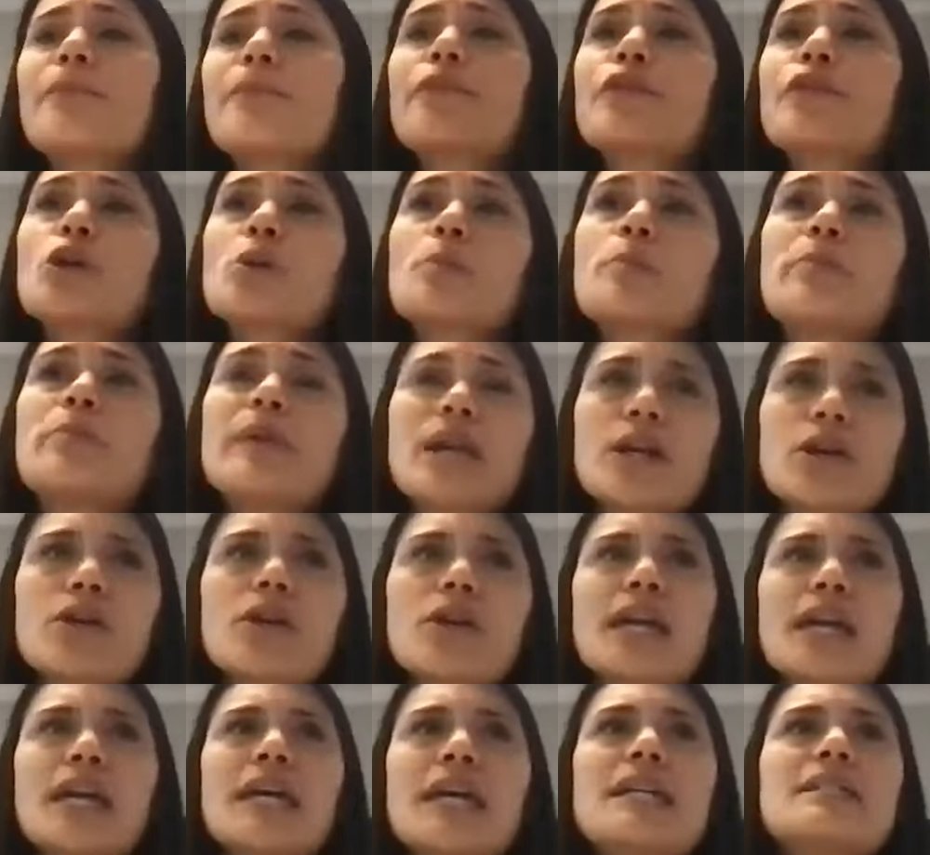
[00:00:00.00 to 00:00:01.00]
For your
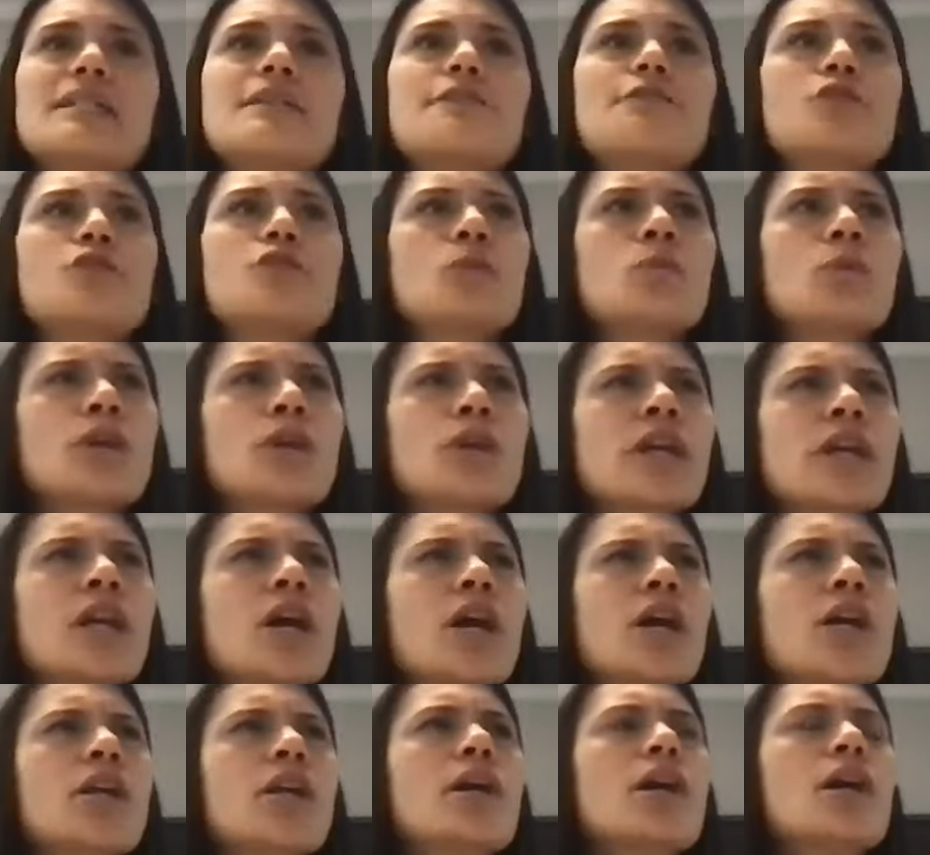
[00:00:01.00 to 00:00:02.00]
bigger kids, if you're
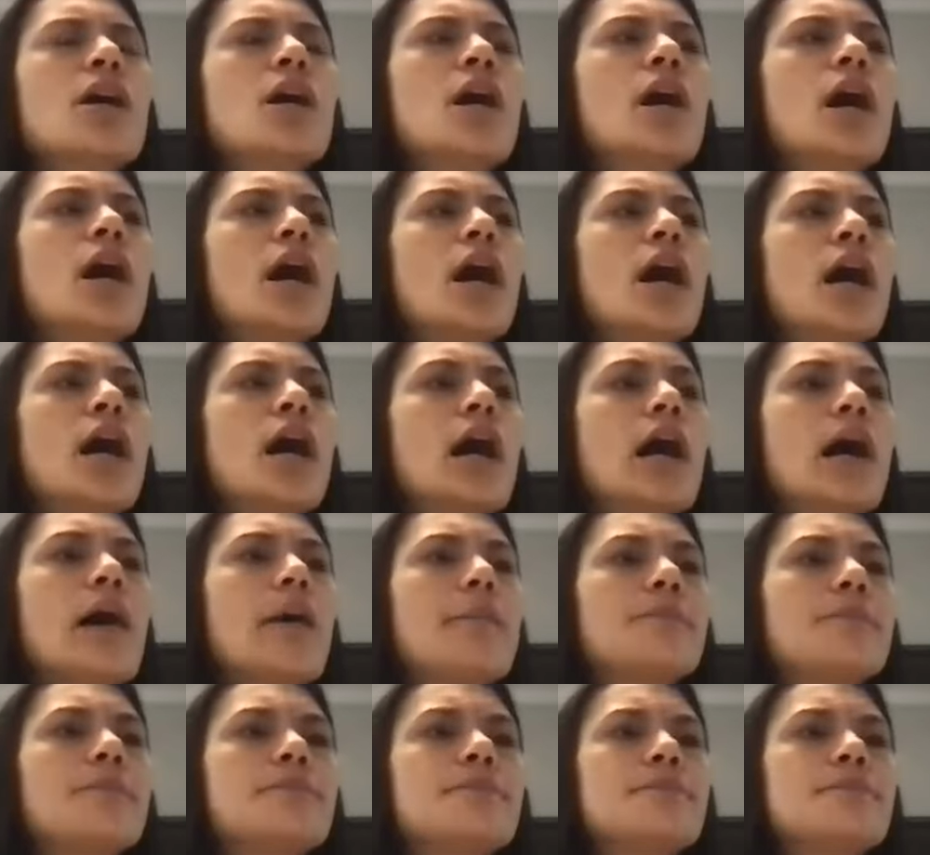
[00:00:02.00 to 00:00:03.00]
working on
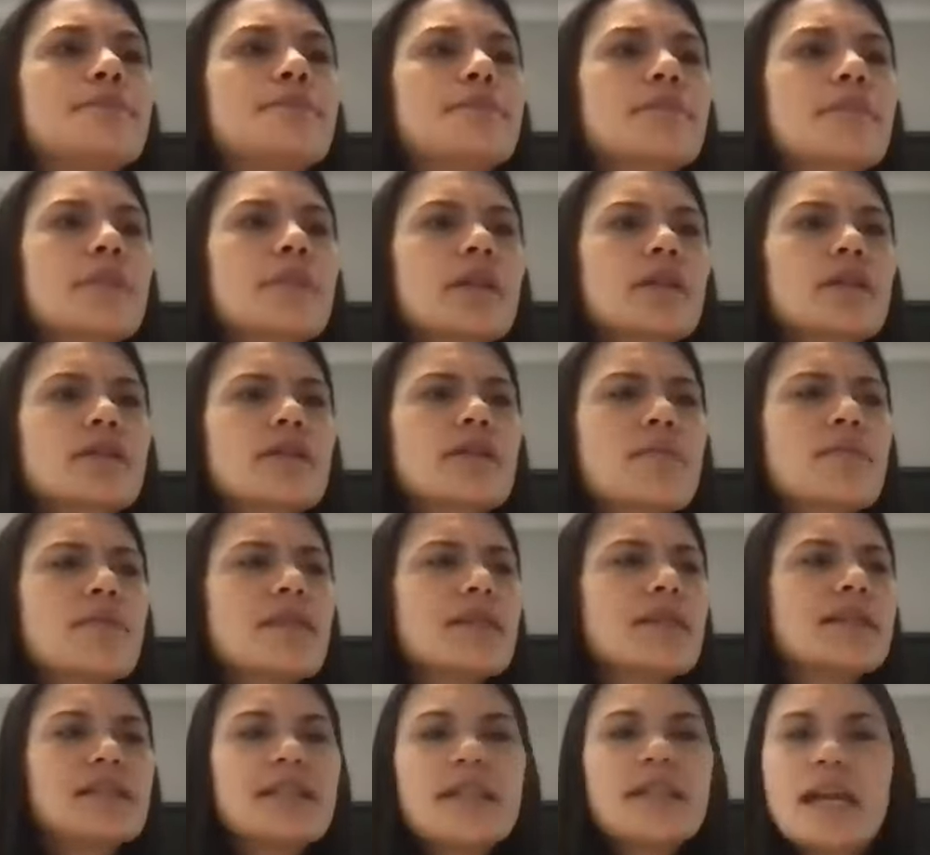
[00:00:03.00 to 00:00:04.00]
um some of
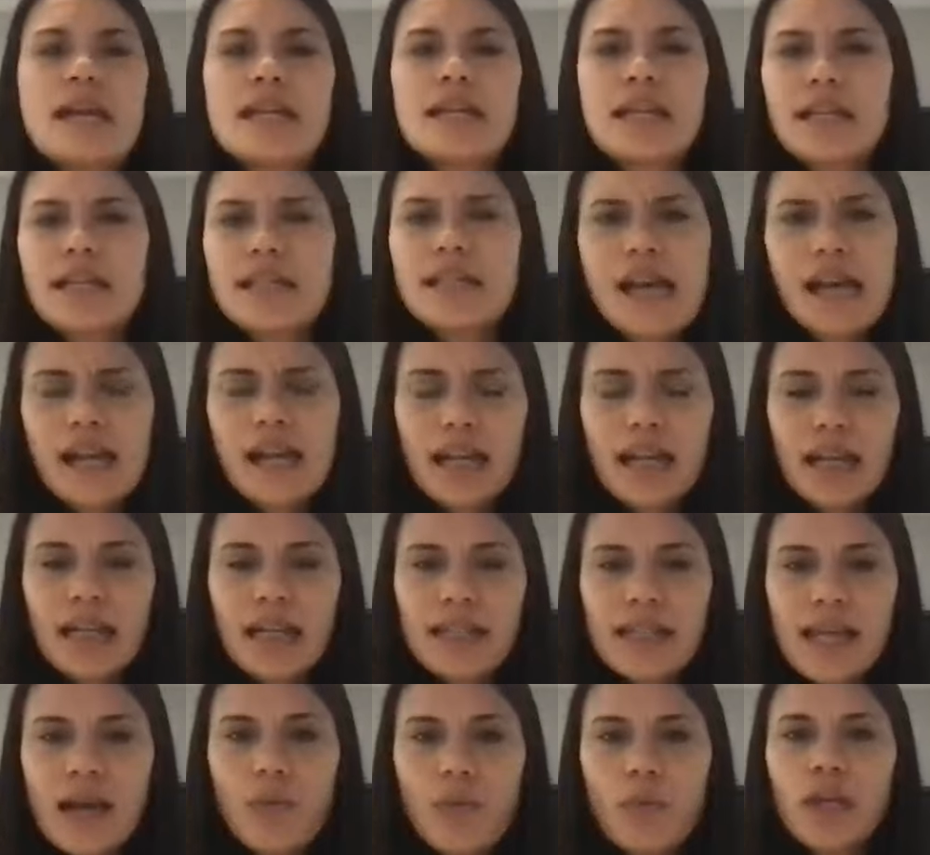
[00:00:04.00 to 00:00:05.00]
these standing
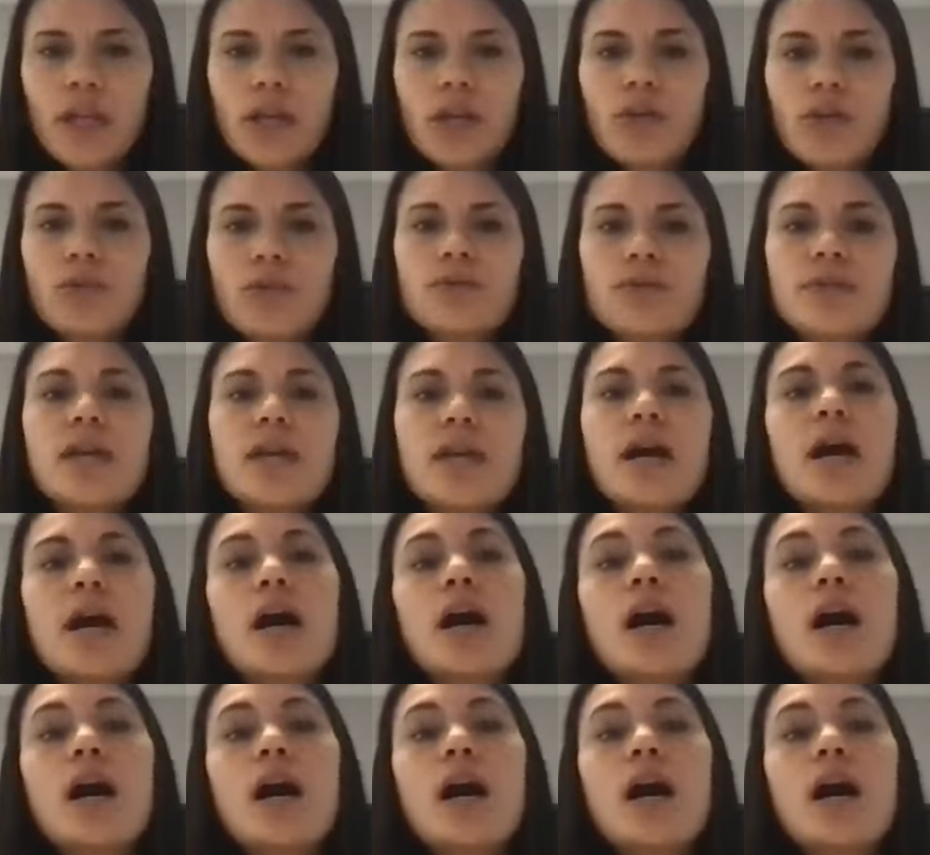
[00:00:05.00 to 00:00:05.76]
techniques that we use,